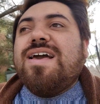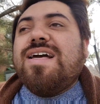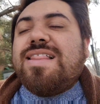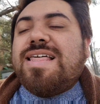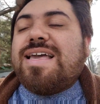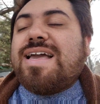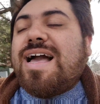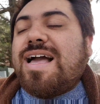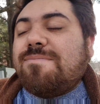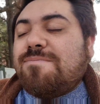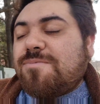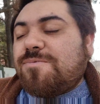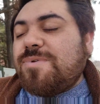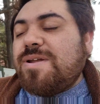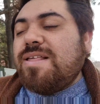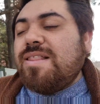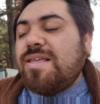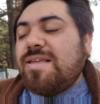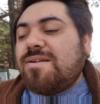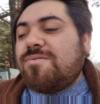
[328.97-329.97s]
like i'm
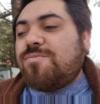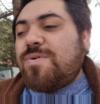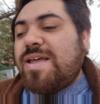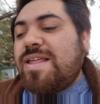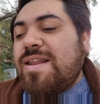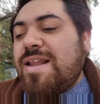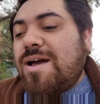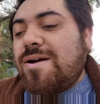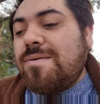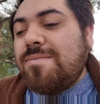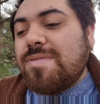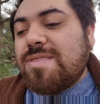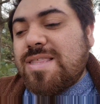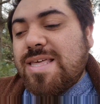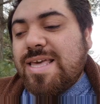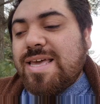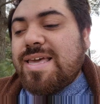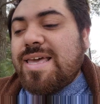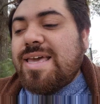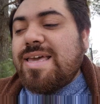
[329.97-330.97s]
really right now i'm
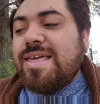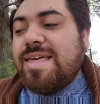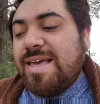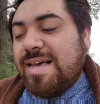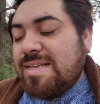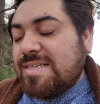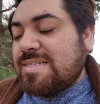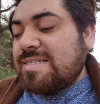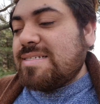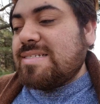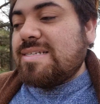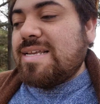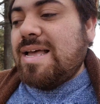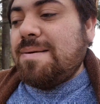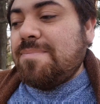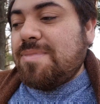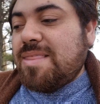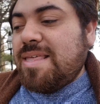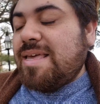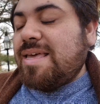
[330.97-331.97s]
thinking yes
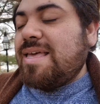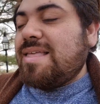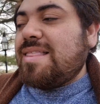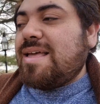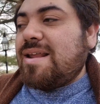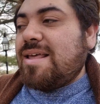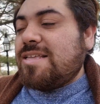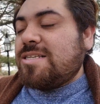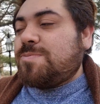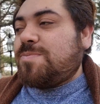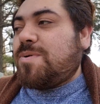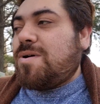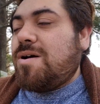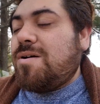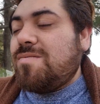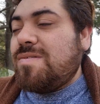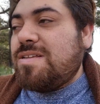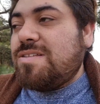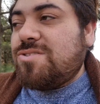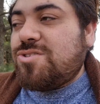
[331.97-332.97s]
i'm thinking that it's
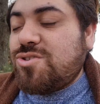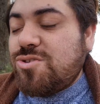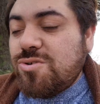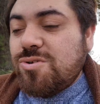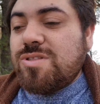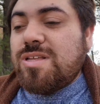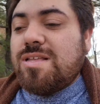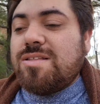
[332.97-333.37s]
probably truth.